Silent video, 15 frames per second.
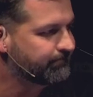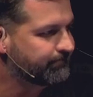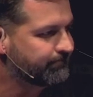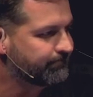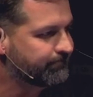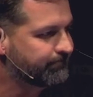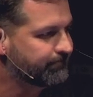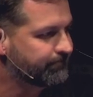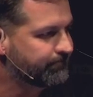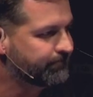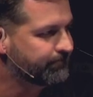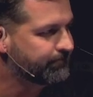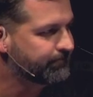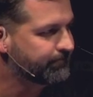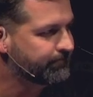
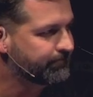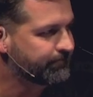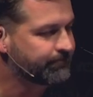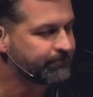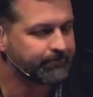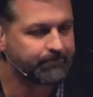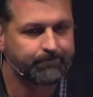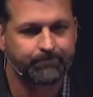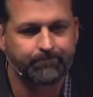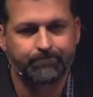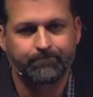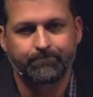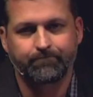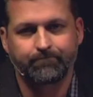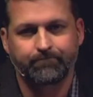
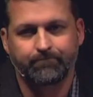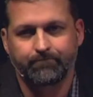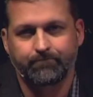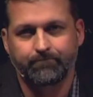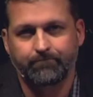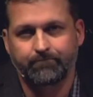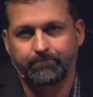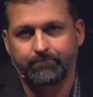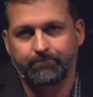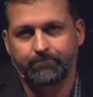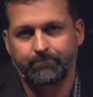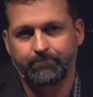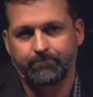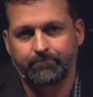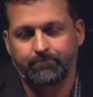
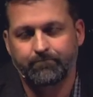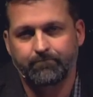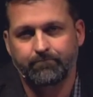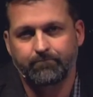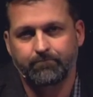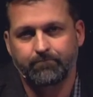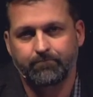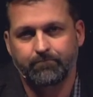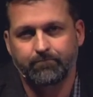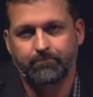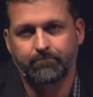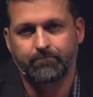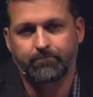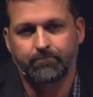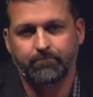
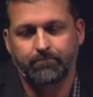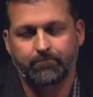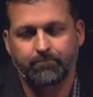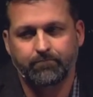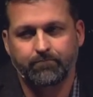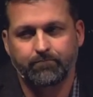[no speech]